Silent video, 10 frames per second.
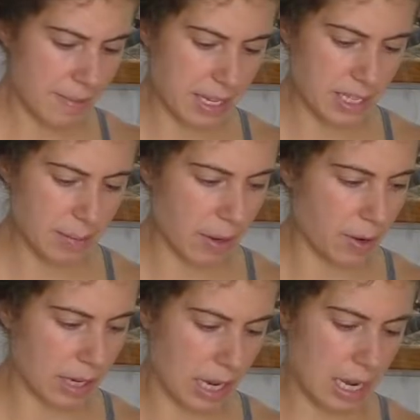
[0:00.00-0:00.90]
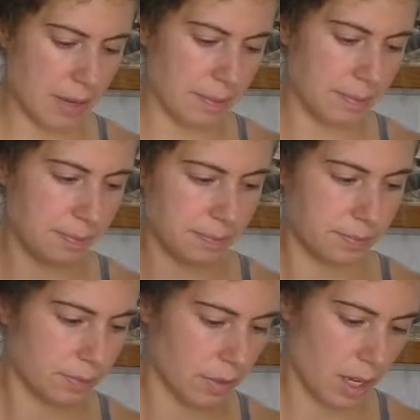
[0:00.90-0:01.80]
makes about a cup.
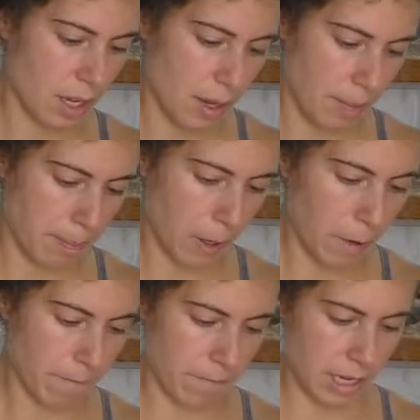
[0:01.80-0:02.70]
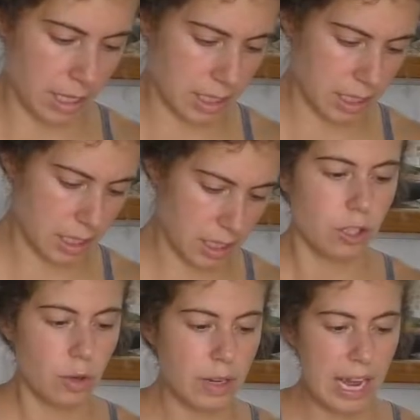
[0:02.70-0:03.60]
Perfect.
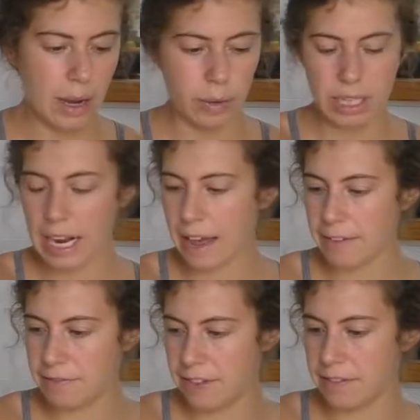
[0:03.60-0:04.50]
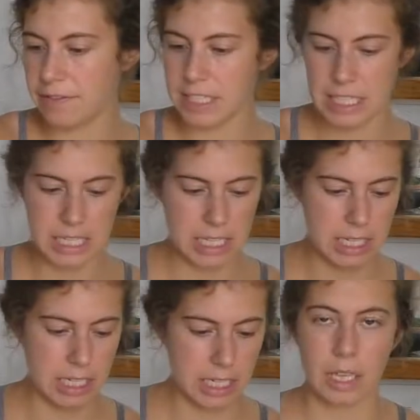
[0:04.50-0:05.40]
So now we're gonna have
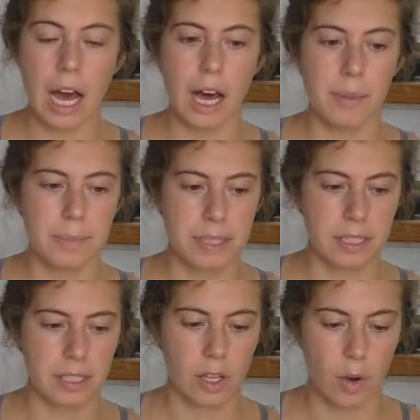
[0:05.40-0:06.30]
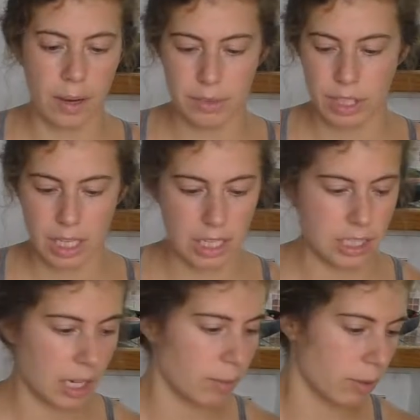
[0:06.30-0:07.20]
15 cups. So I'm just gonna
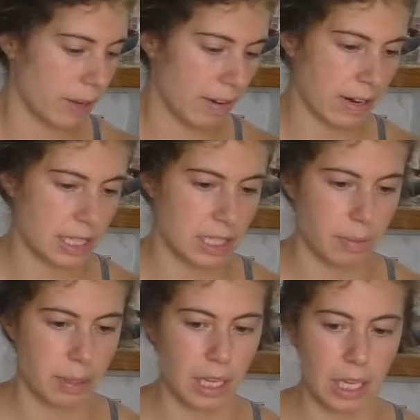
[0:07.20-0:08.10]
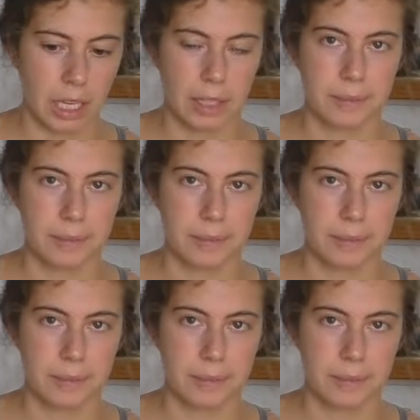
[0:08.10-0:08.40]
double my recipe.